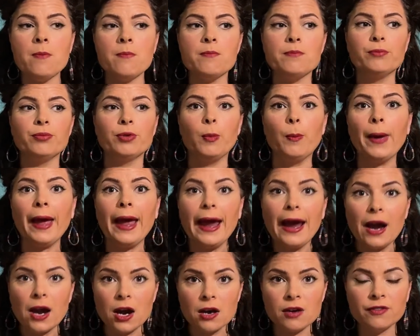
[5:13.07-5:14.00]

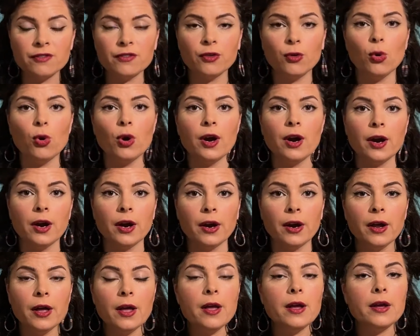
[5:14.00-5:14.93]
prepare for
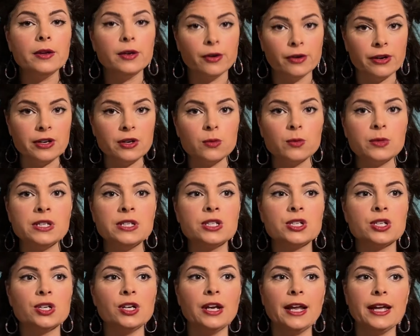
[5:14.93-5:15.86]
your inner
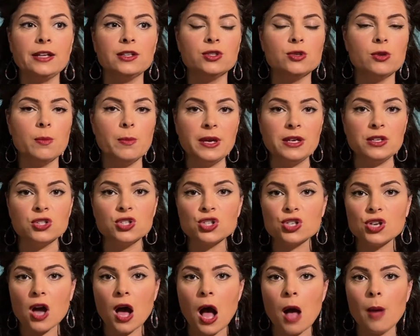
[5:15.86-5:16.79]
winter, like do a big
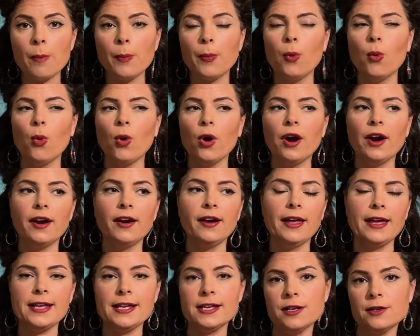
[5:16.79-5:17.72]
shop or
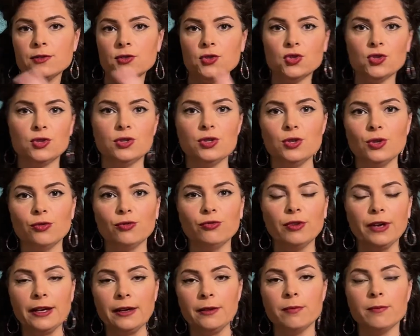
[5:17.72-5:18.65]
like do
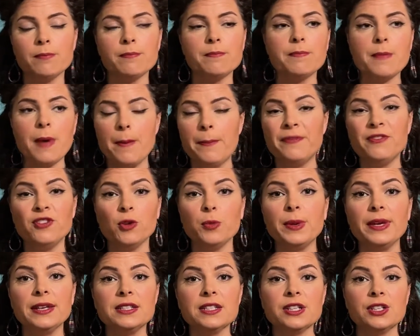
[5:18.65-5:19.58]
like a few
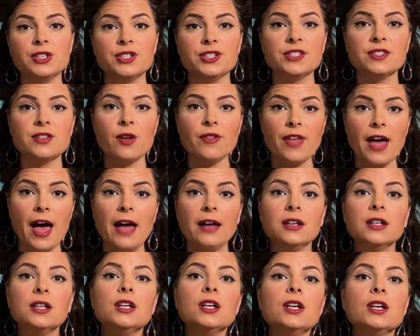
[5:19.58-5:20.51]
big dinners so that
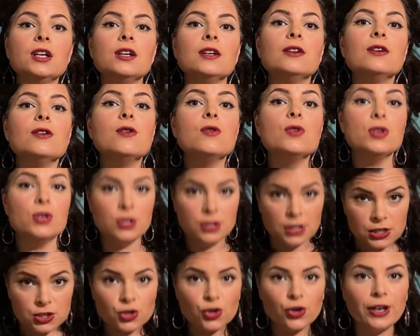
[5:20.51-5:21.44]

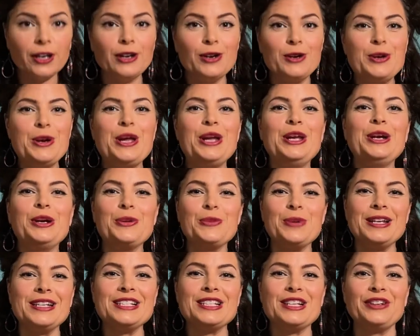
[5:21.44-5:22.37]
during your
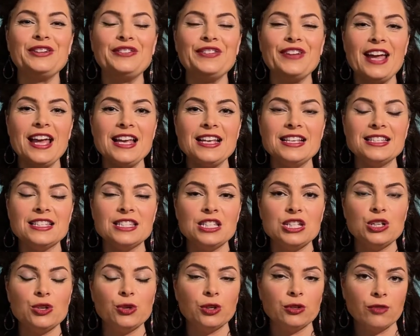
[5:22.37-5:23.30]
winter phase
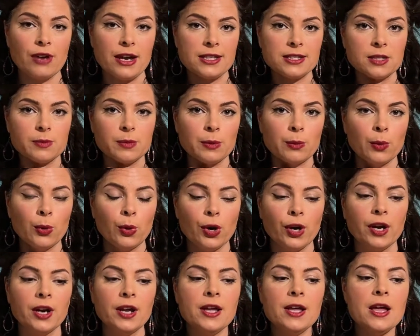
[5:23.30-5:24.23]
you can rest a bit
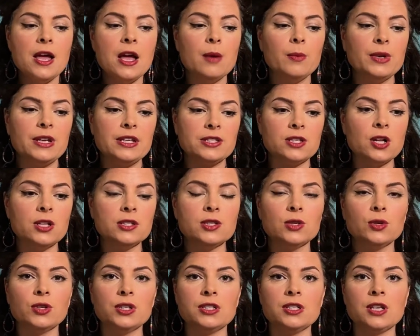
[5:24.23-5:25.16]
more. But it's also
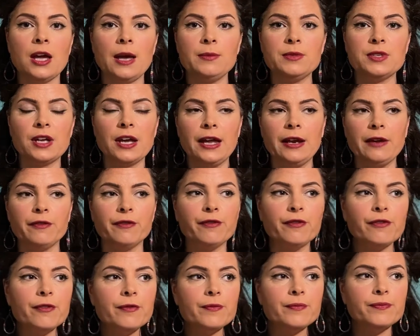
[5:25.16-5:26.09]
a good time to kind of